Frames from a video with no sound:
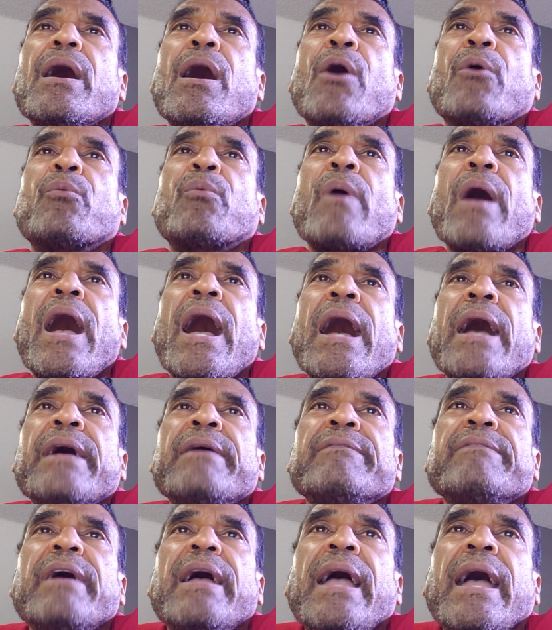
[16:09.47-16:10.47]

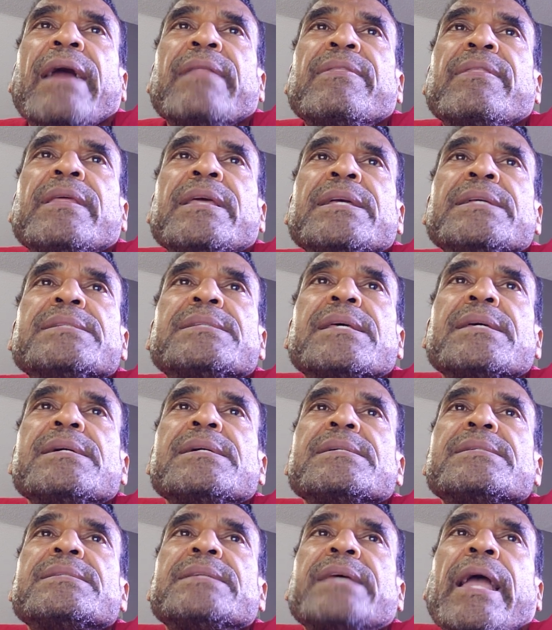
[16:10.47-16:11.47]
arrive at these
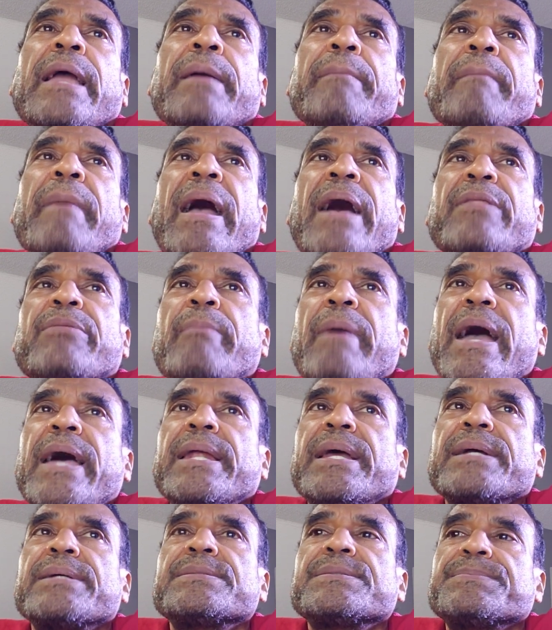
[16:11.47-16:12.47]
same
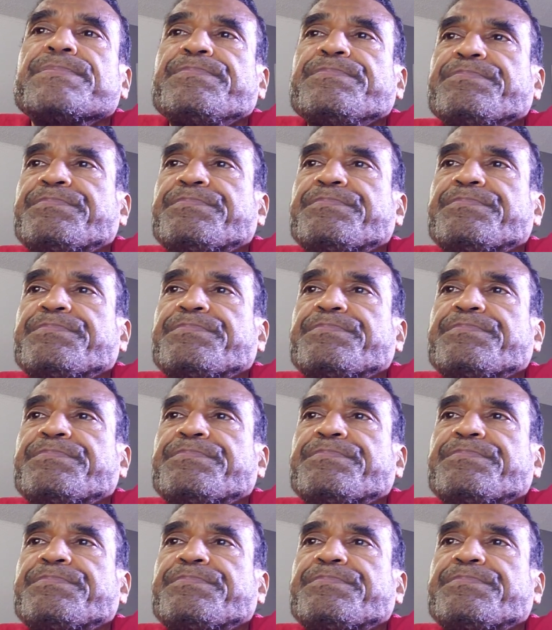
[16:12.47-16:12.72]
mathematics.